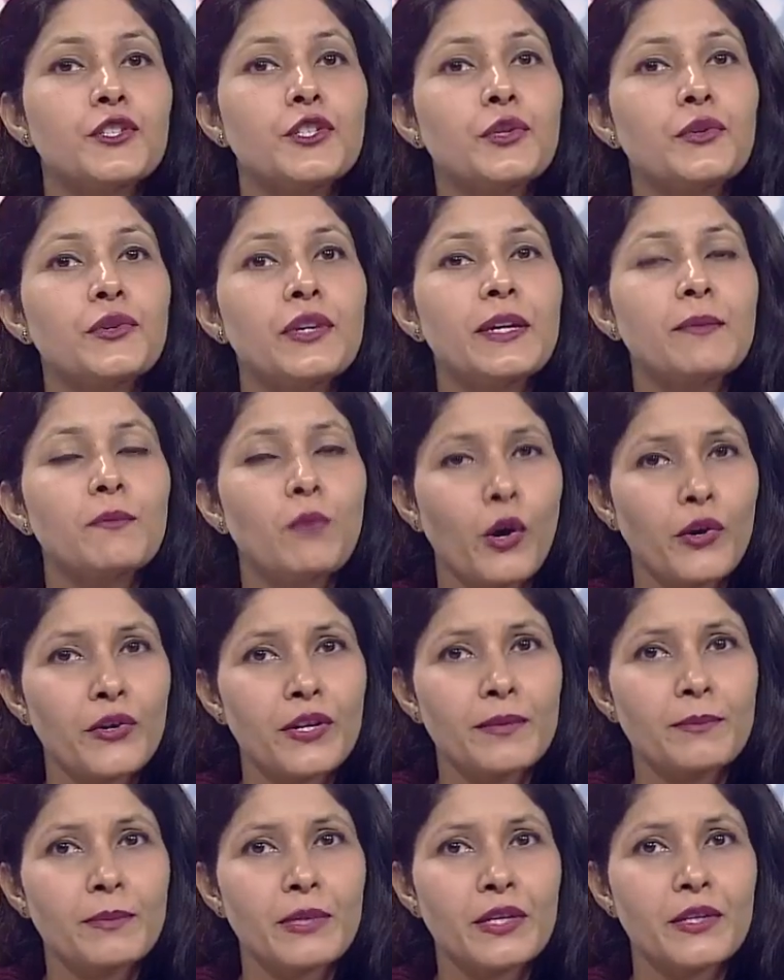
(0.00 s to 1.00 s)
During
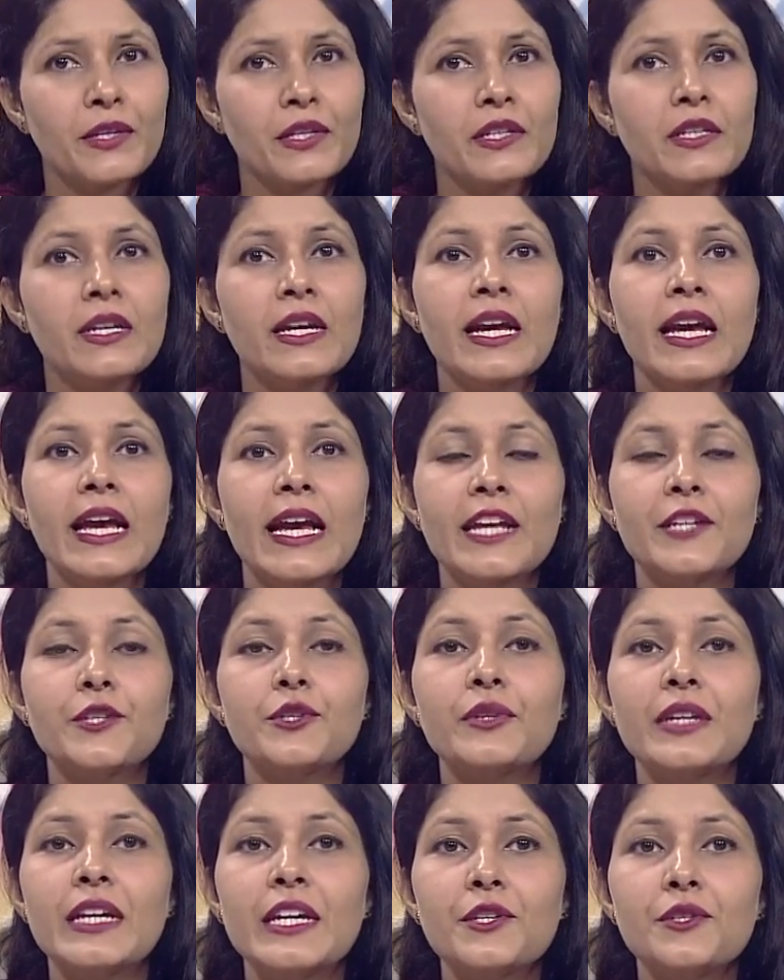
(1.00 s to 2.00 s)
Maurya period,
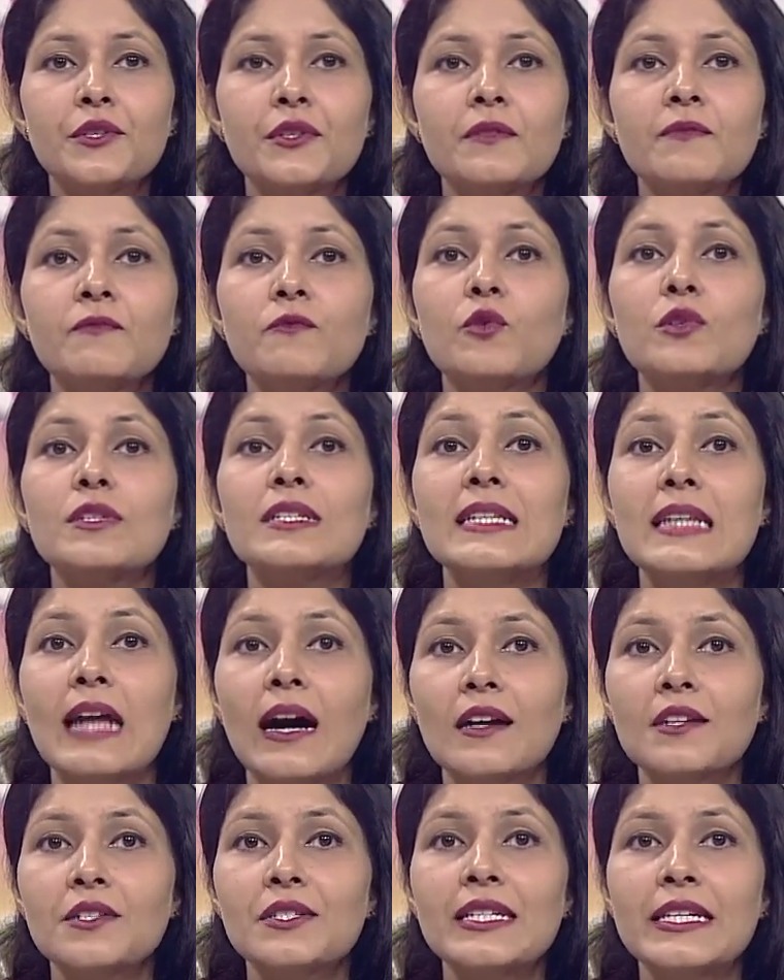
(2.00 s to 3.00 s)
education was
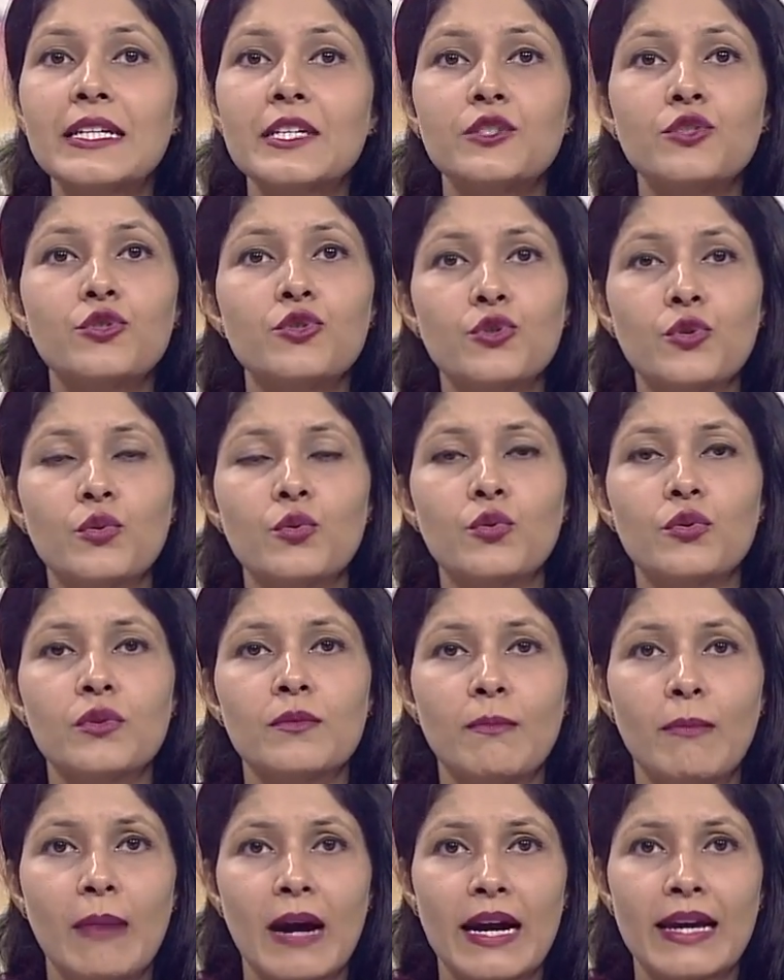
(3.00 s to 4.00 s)
largely
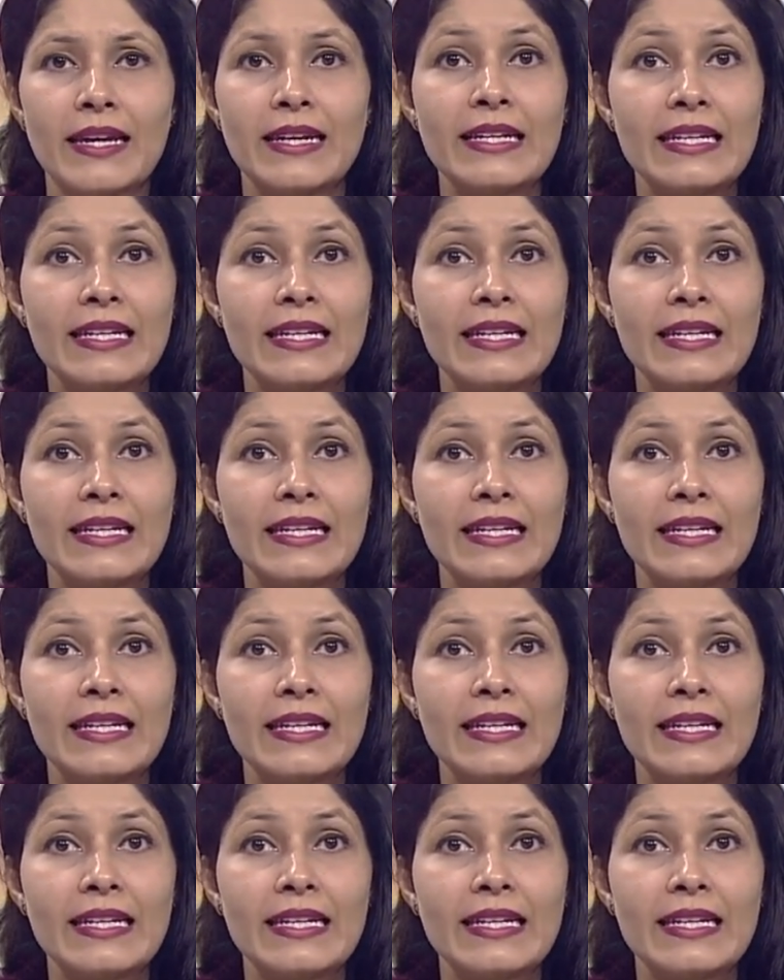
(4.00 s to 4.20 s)
controlled by